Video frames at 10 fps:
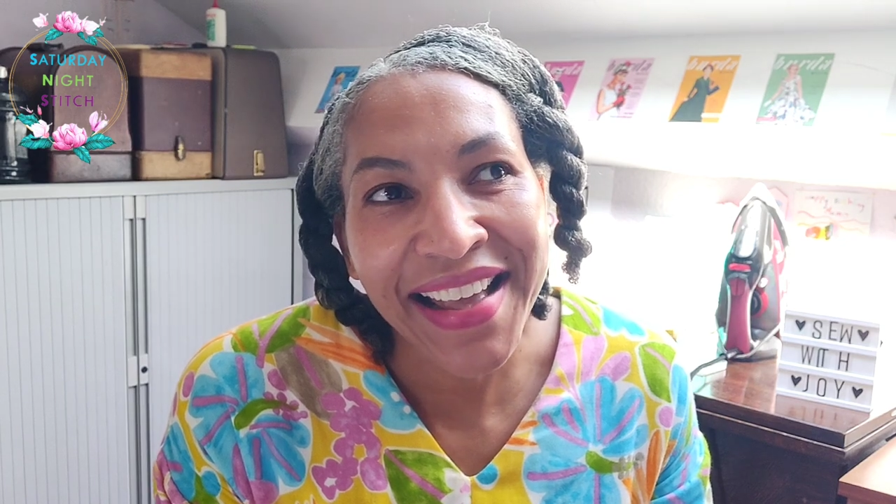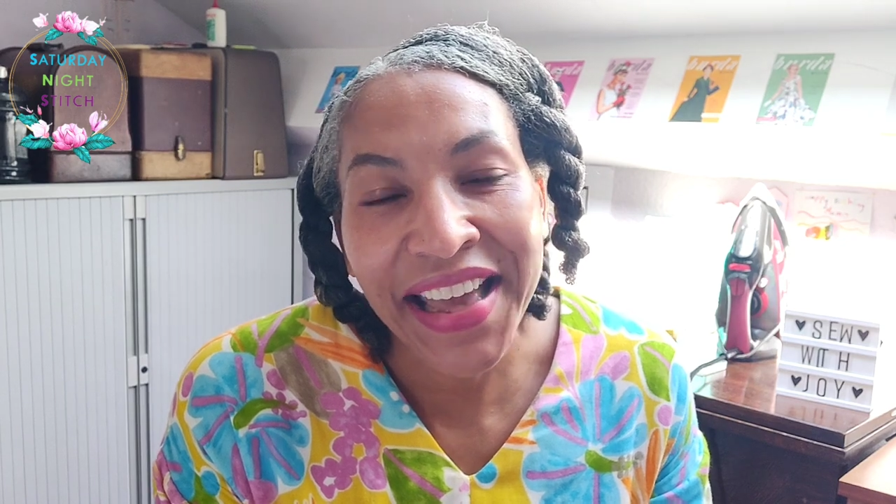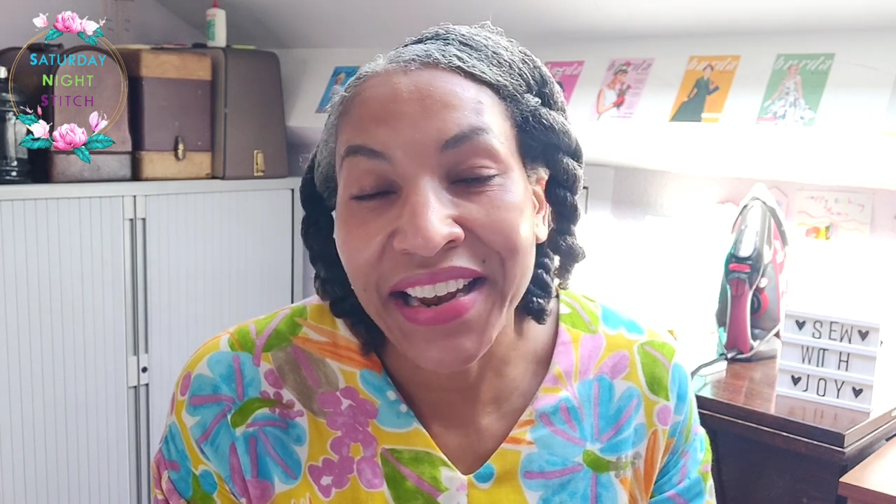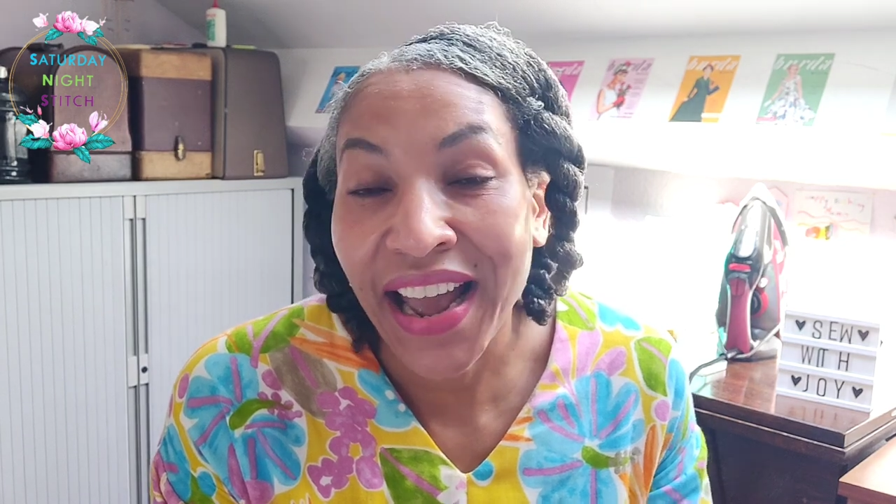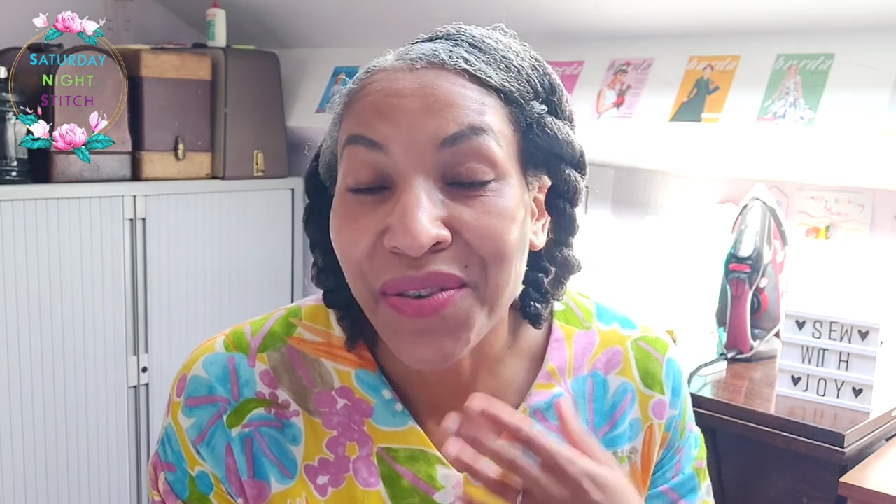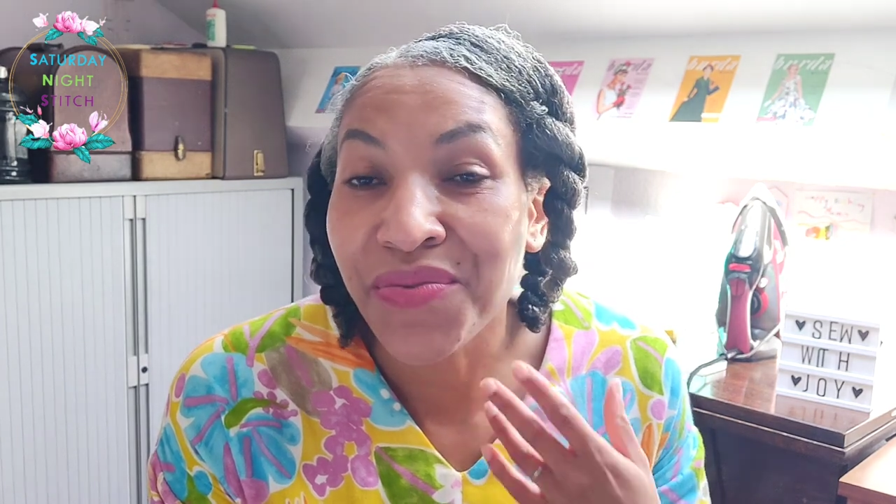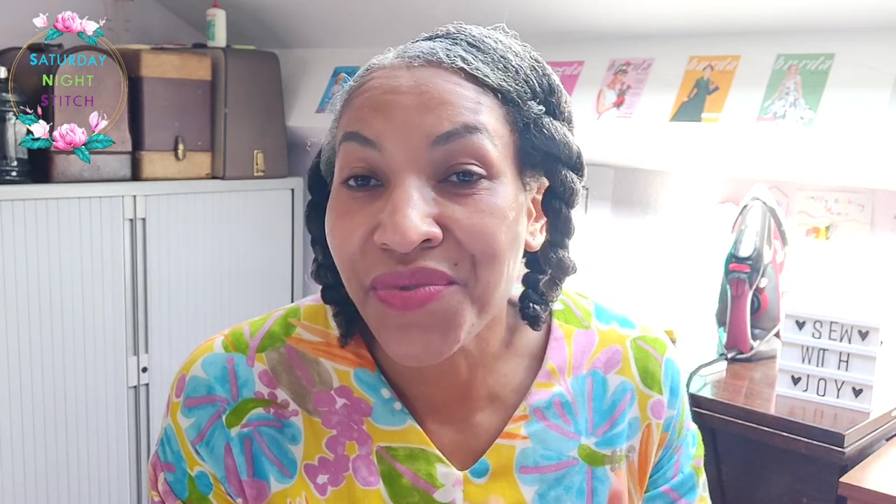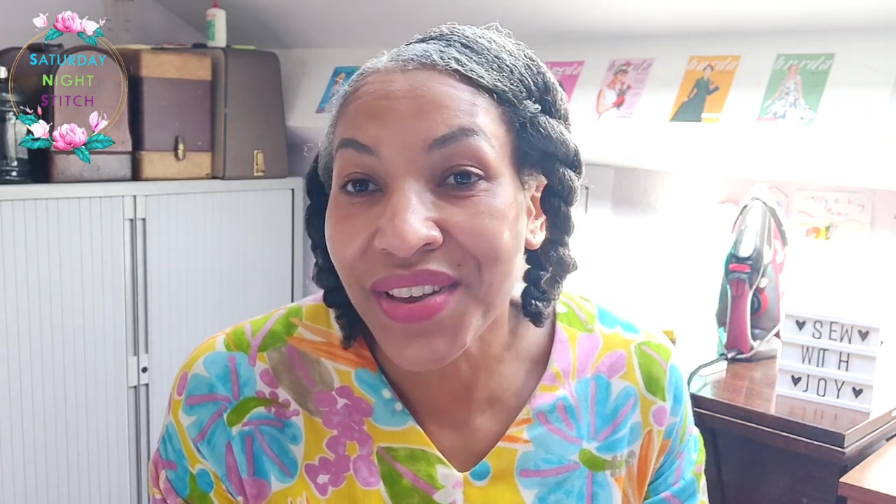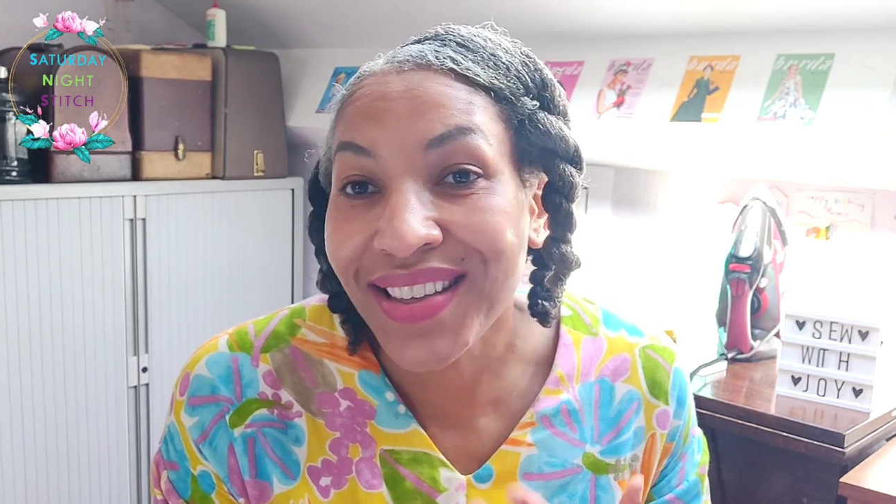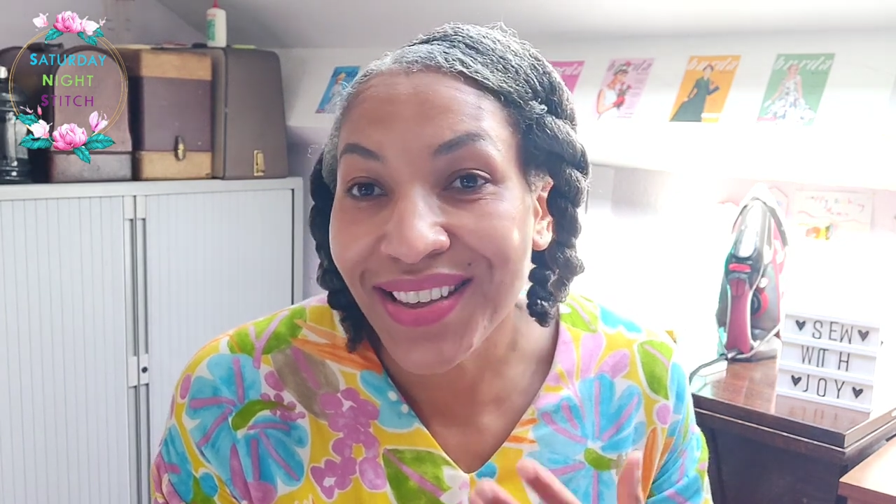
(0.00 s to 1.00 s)
And I
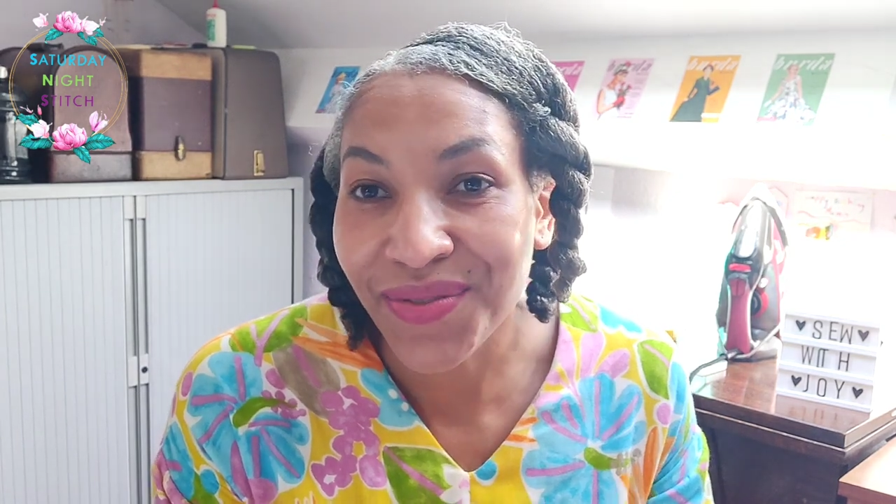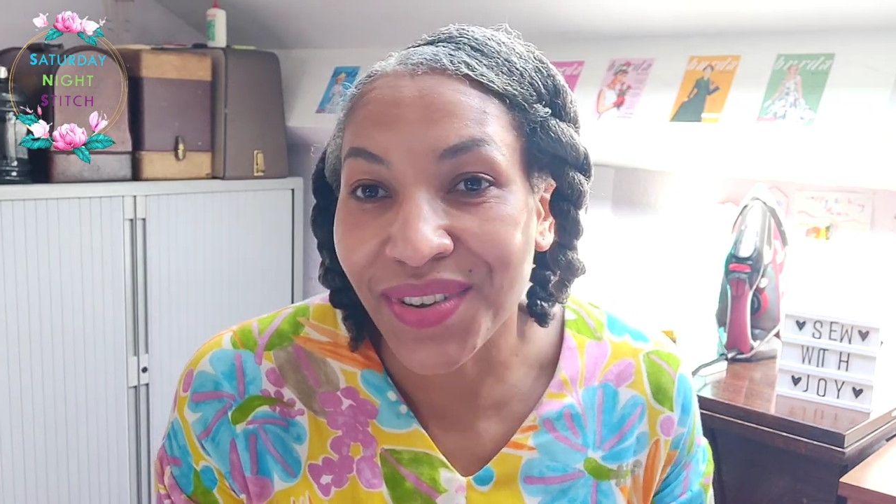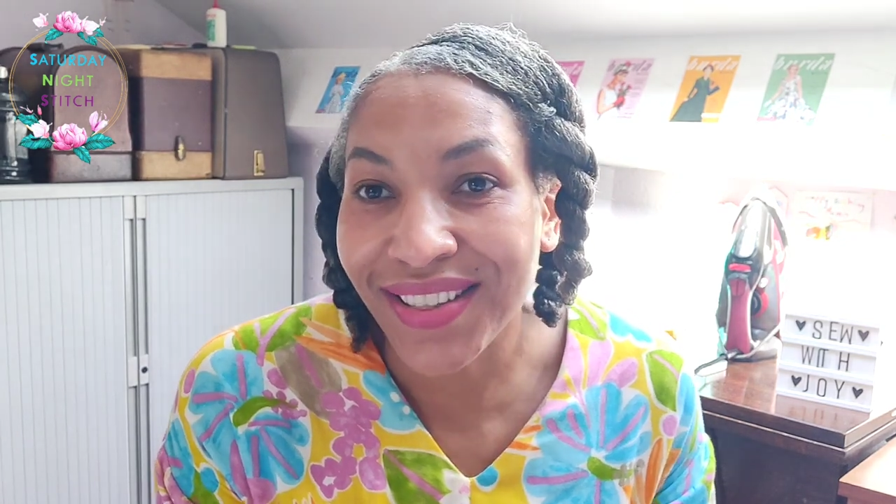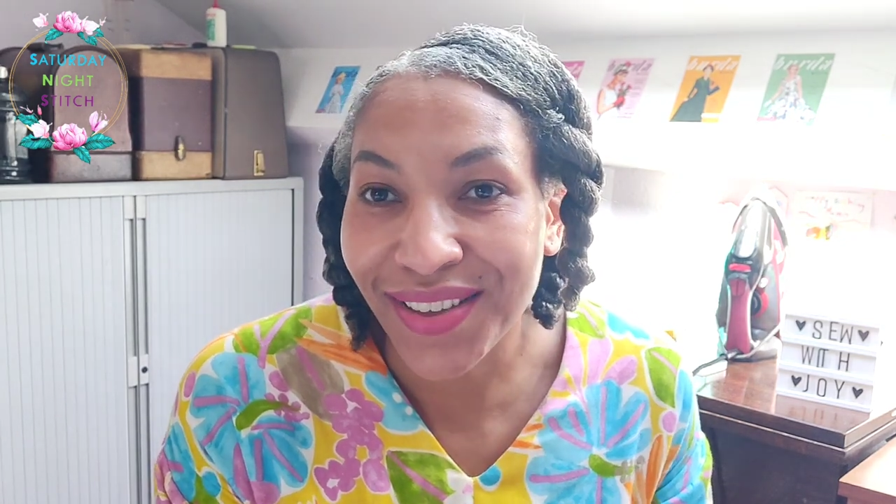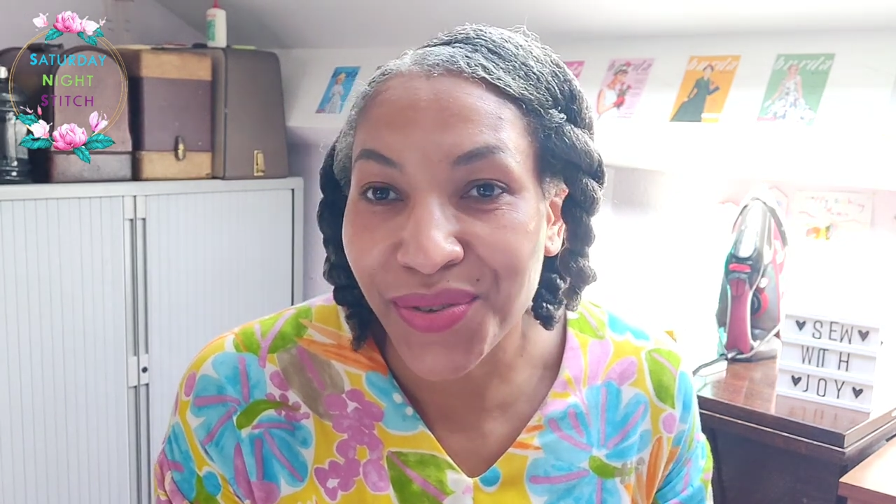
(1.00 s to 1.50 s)
really, really